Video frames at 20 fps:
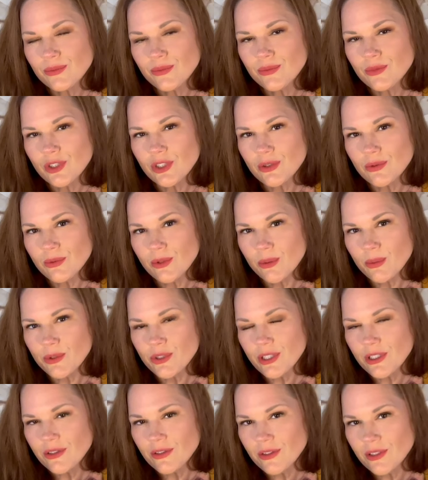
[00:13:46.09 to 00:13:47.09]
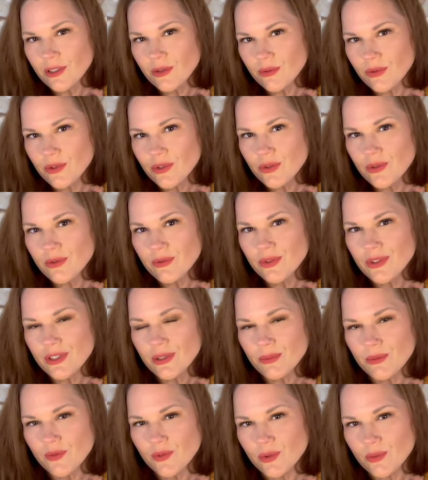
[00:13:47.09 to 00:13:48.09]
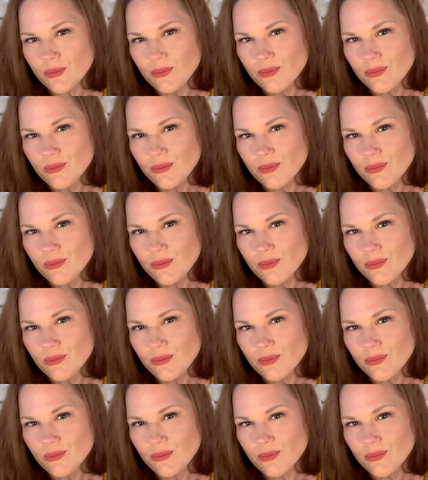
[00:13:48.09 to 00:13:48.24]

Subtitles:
Does it represent an anniversary for some of you?